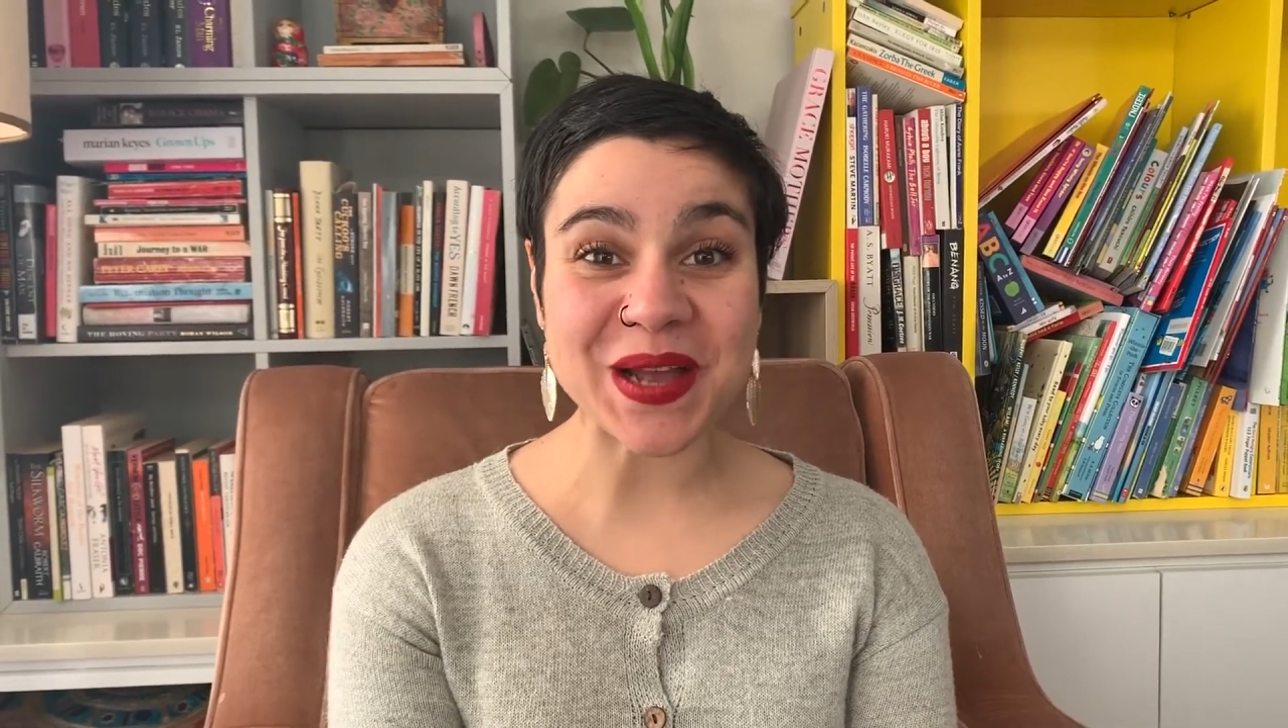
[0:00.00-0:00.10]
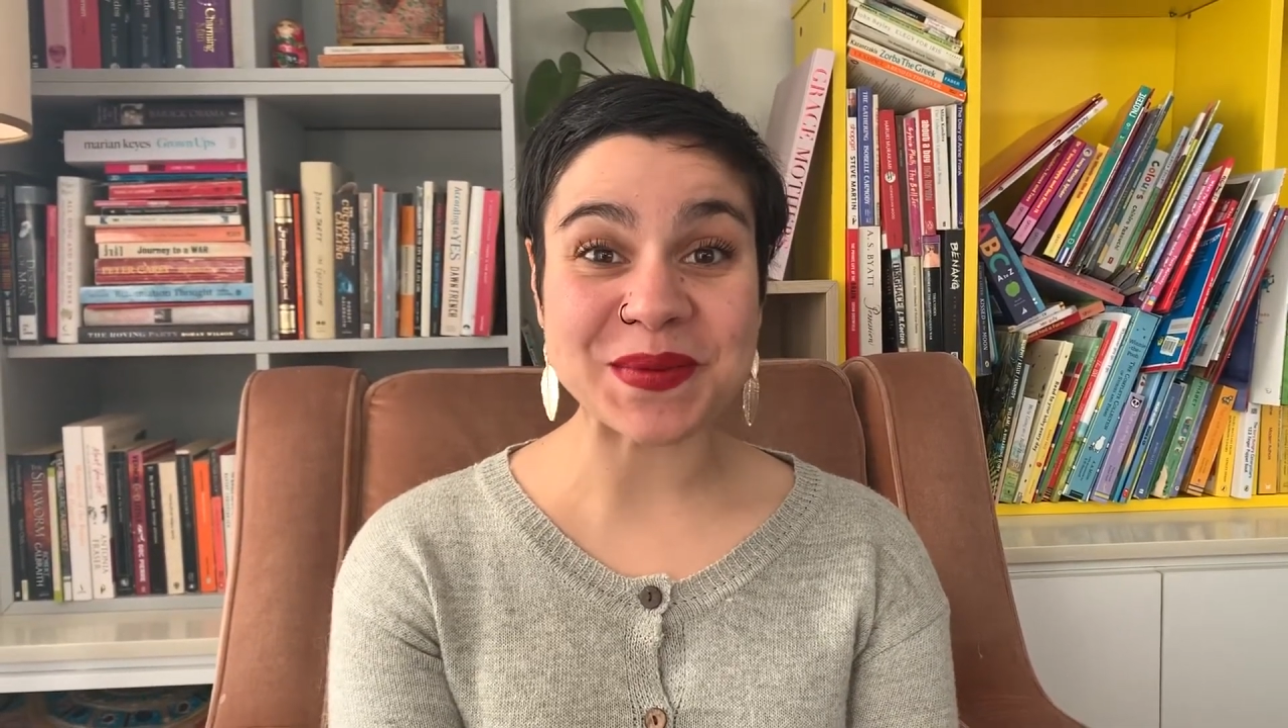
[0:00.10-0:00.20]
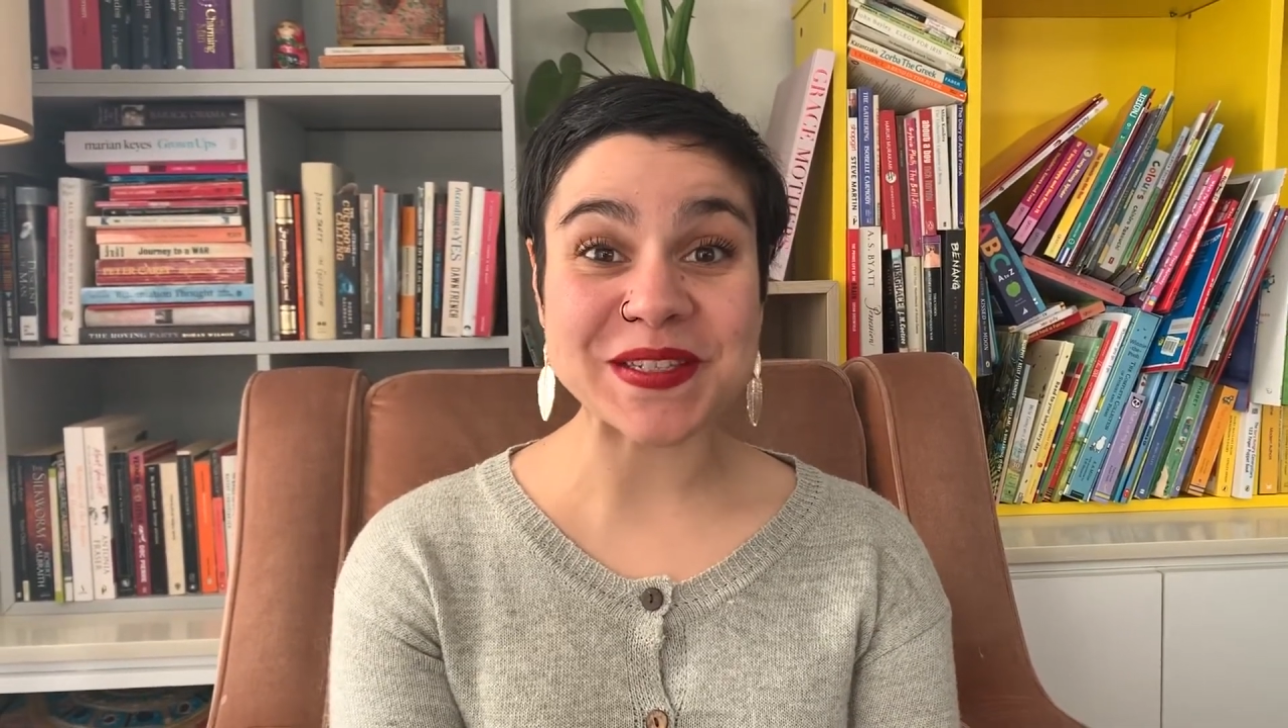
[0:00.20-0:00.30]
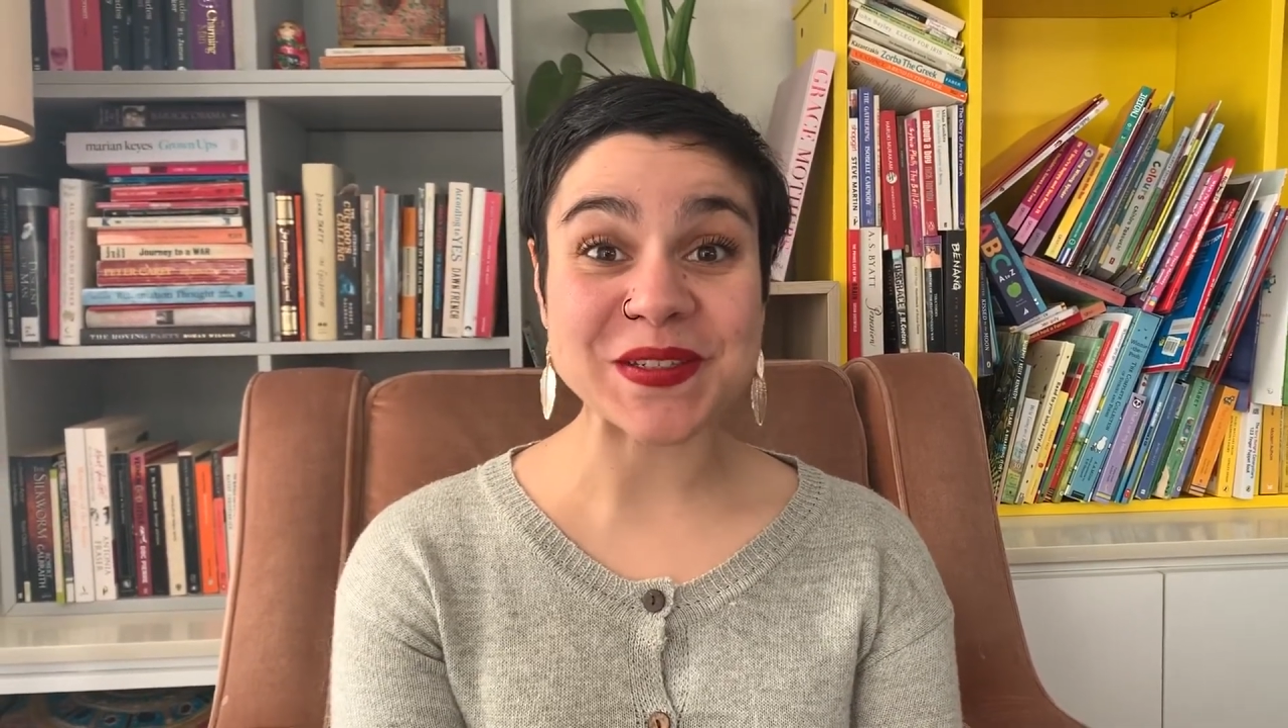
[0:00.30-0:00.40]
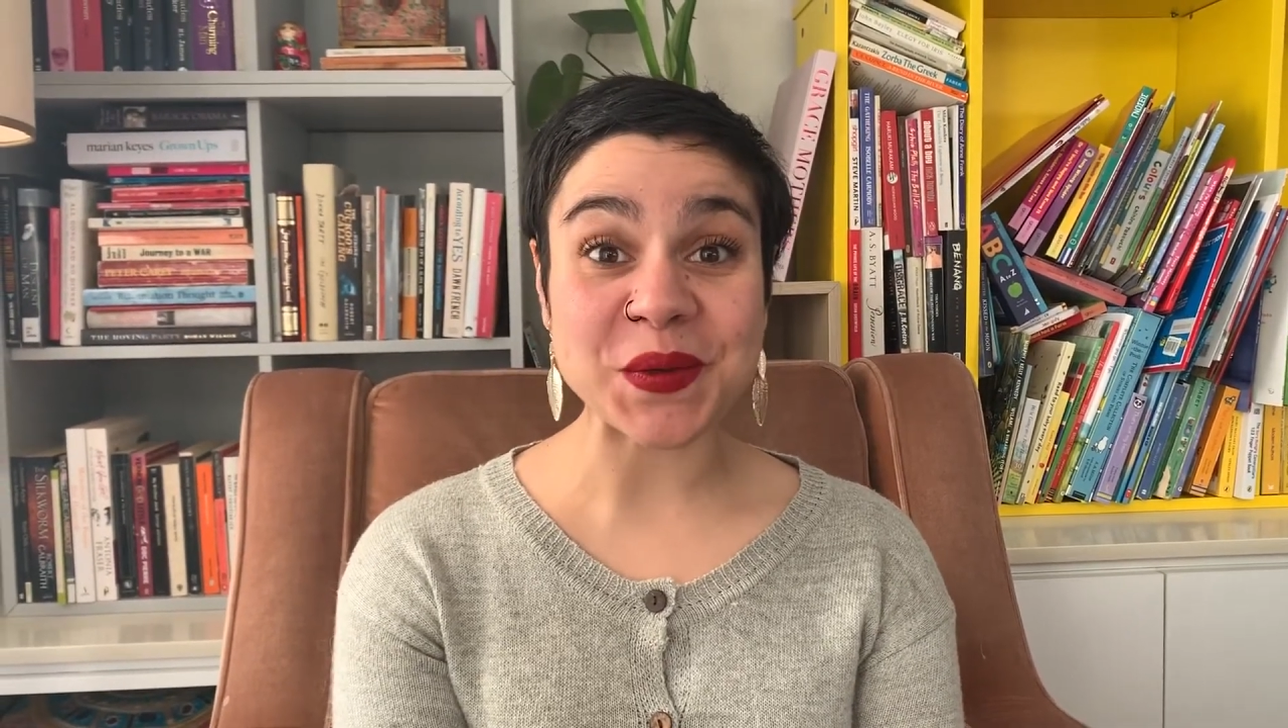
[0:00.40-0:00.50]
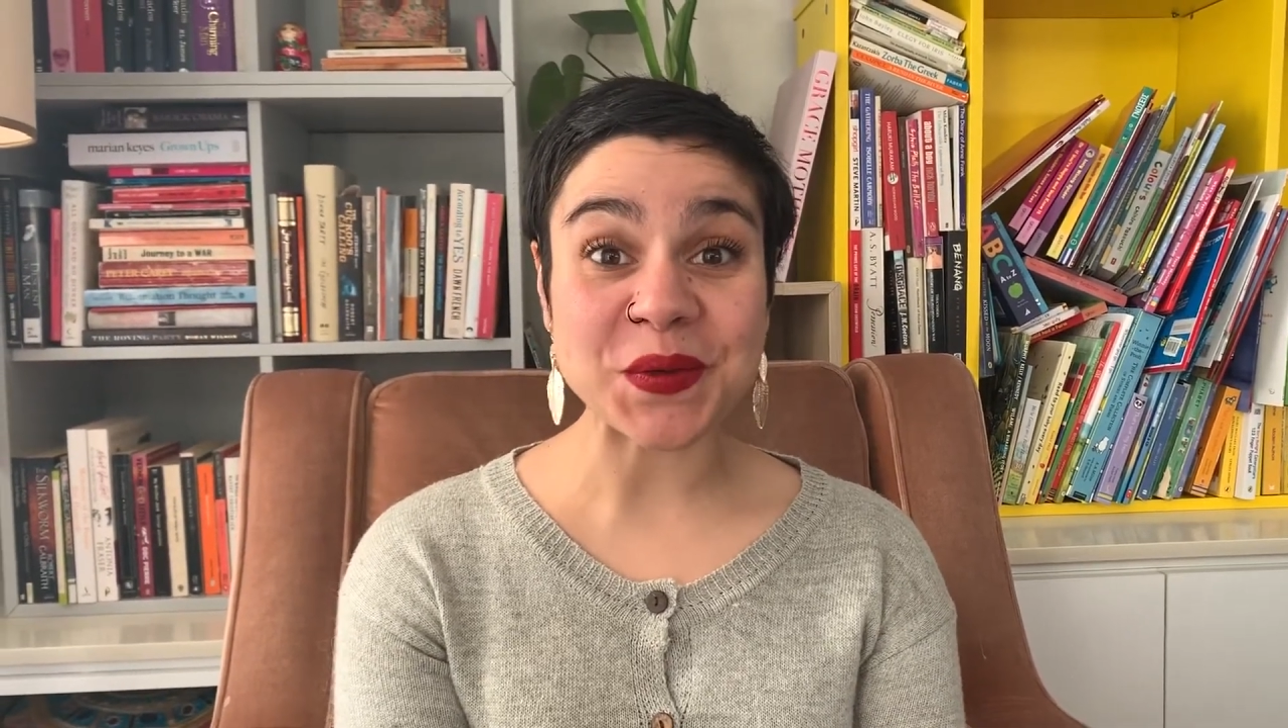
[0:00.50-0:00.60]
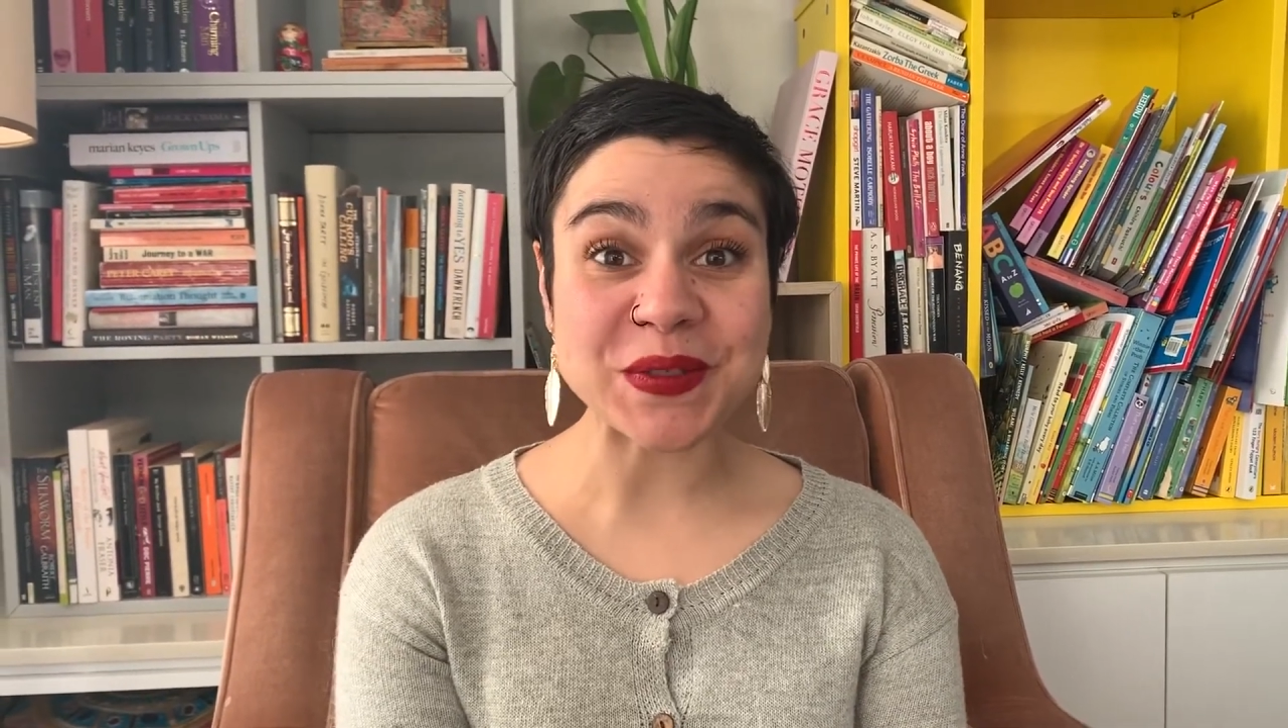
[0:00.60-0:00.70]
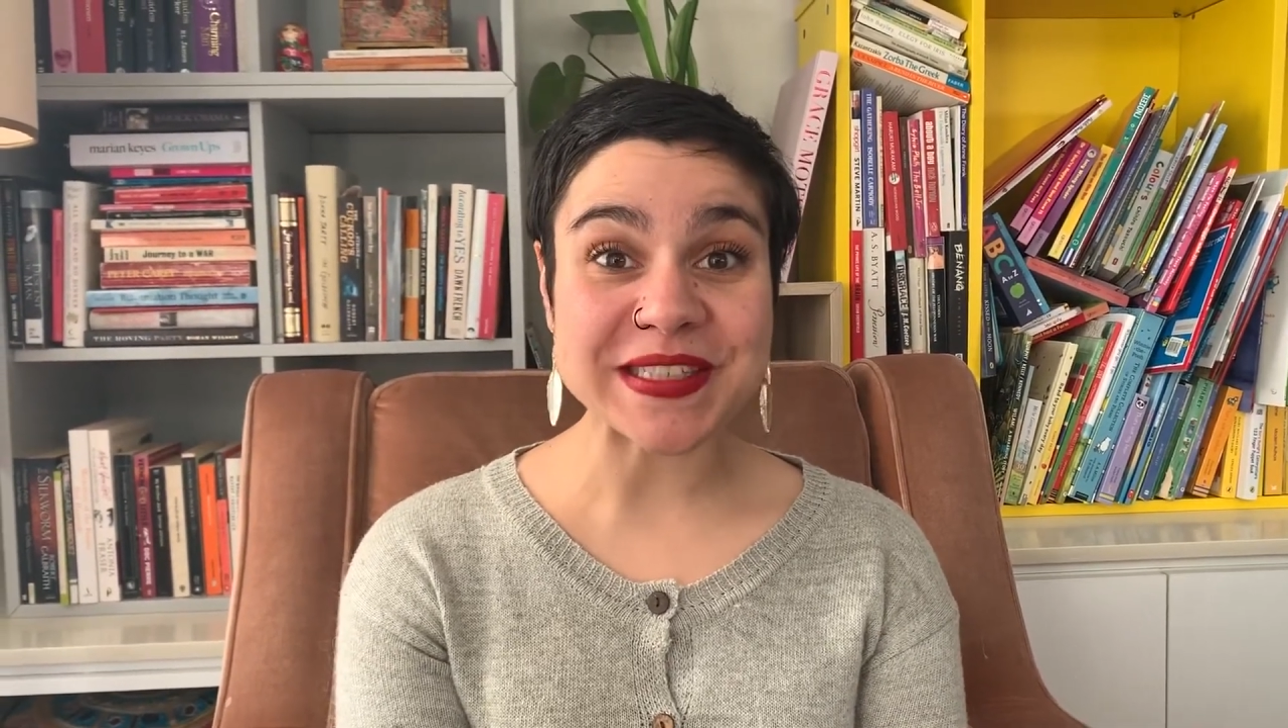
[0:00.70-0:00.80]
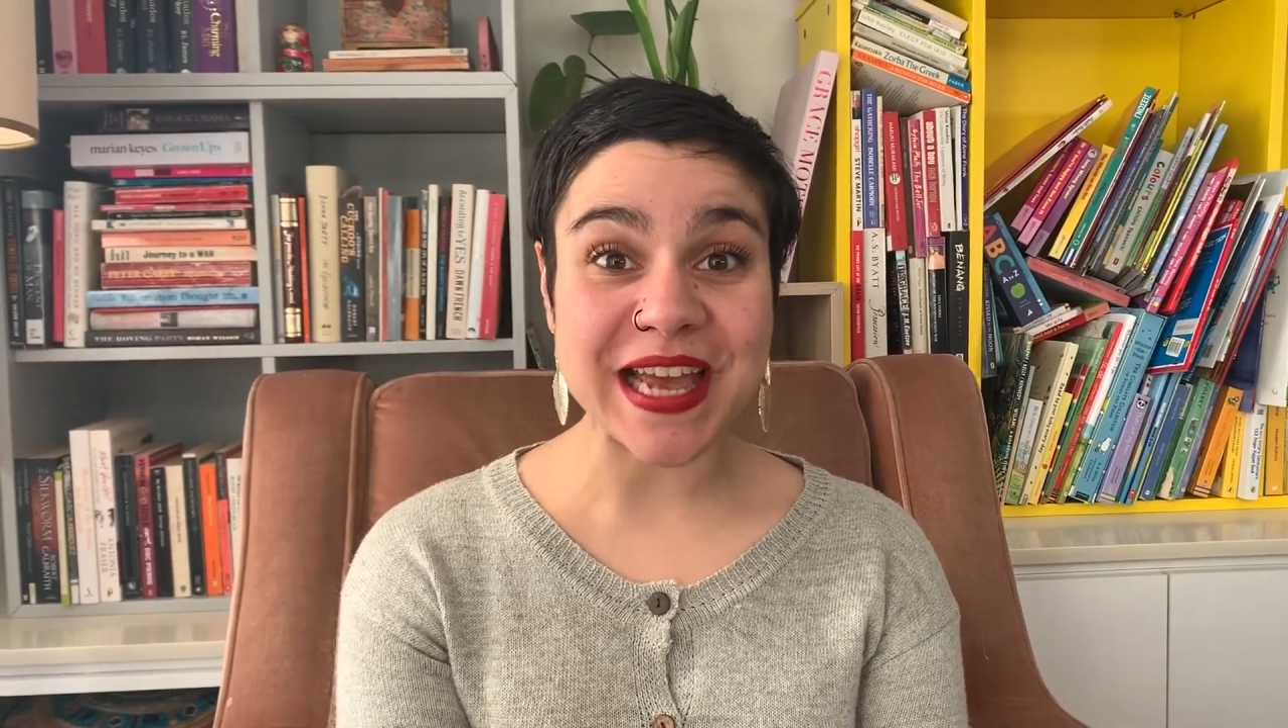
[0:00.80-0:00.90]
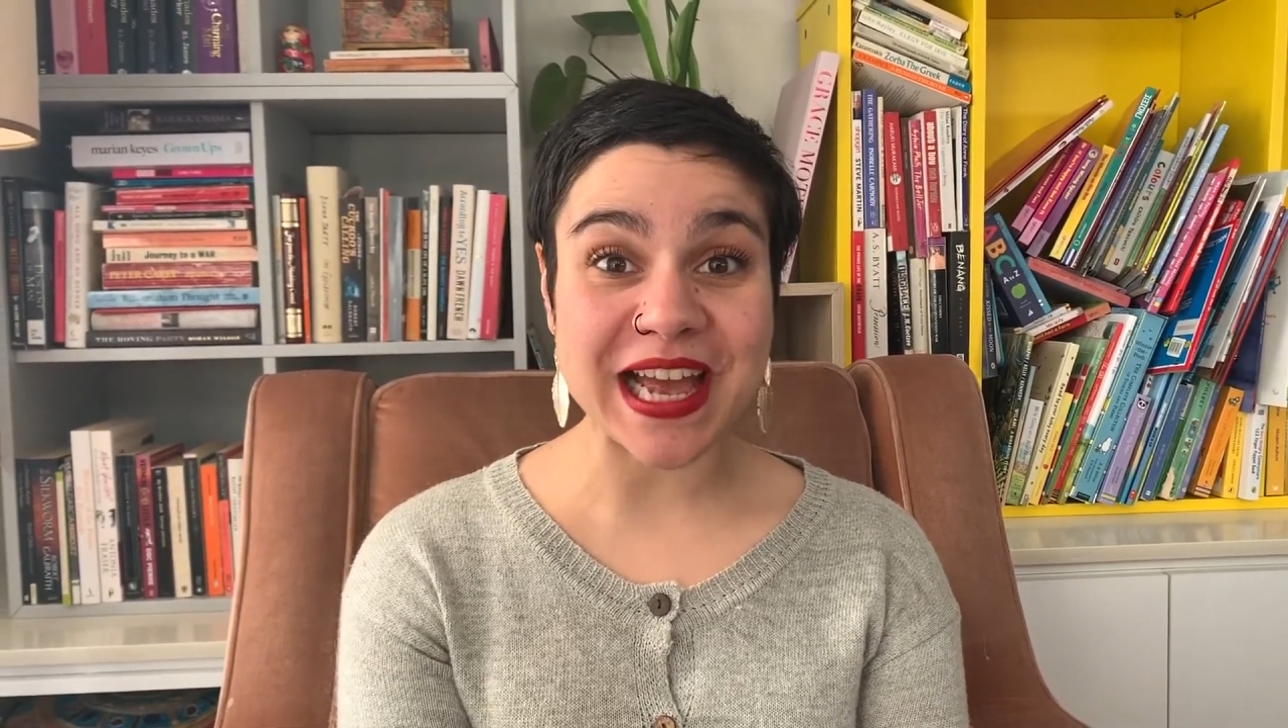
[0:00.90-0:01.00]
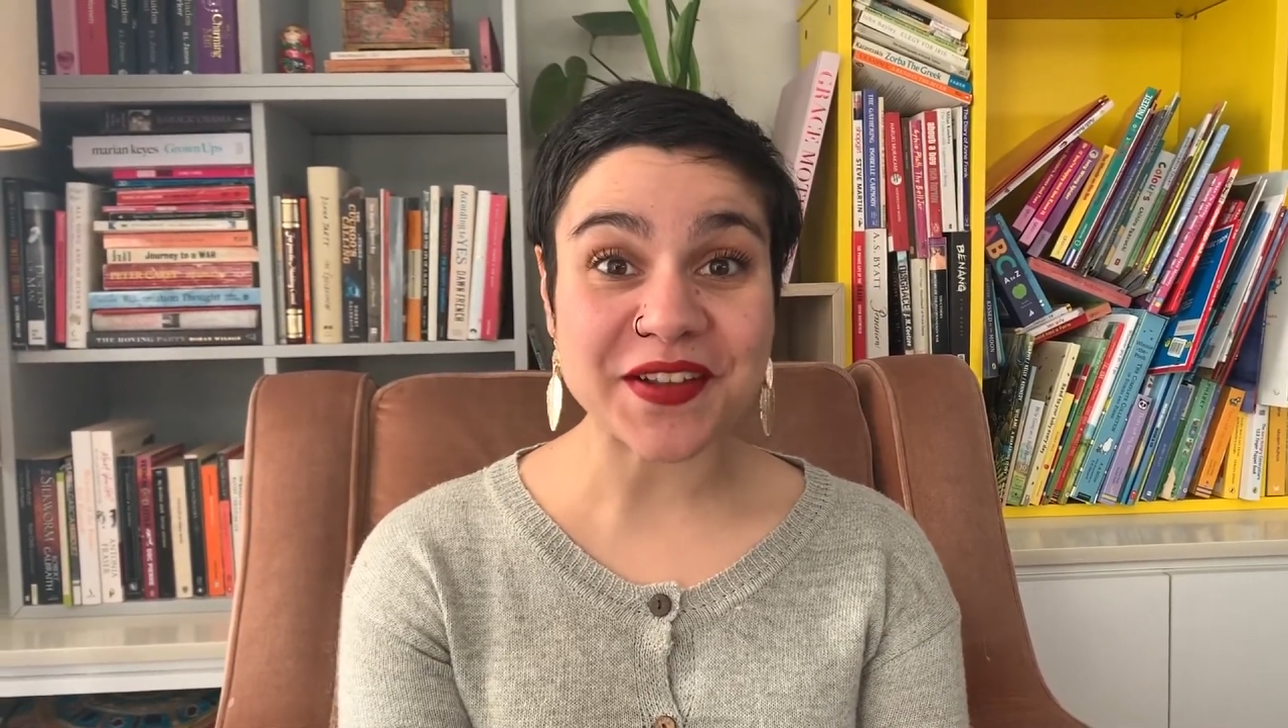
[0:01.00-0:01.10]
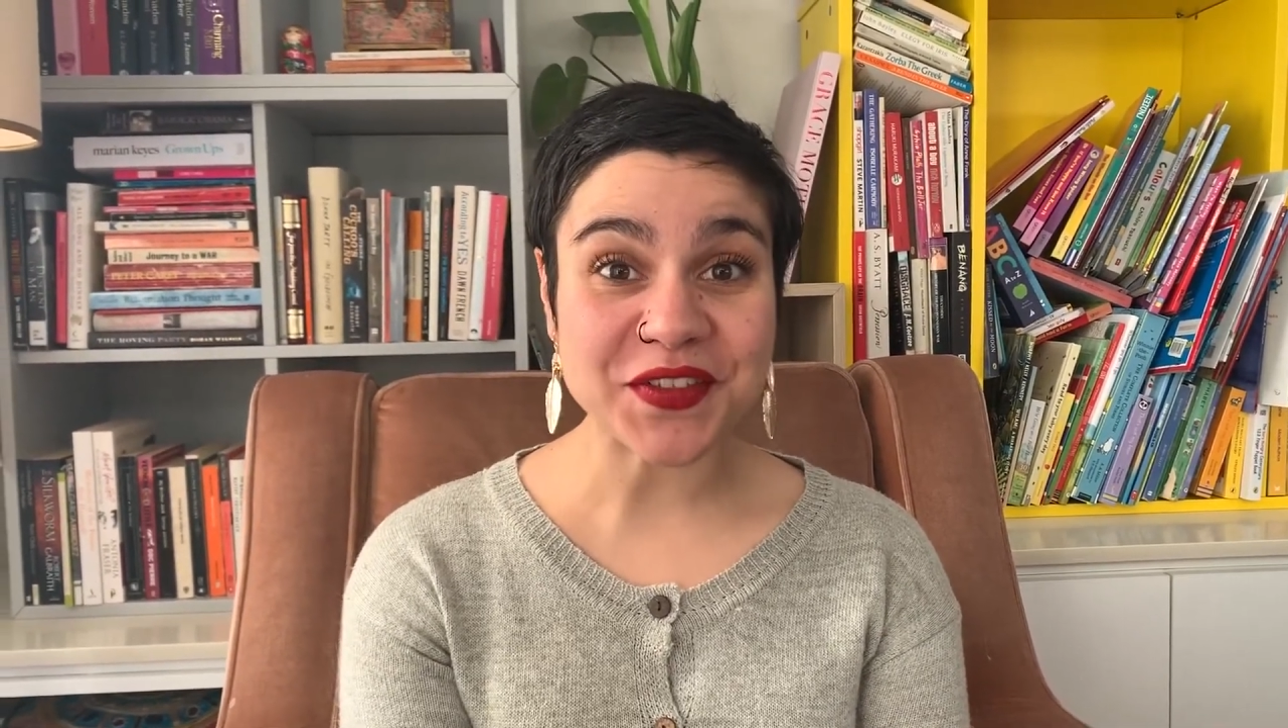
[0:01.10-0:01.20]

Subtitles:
It's so good to have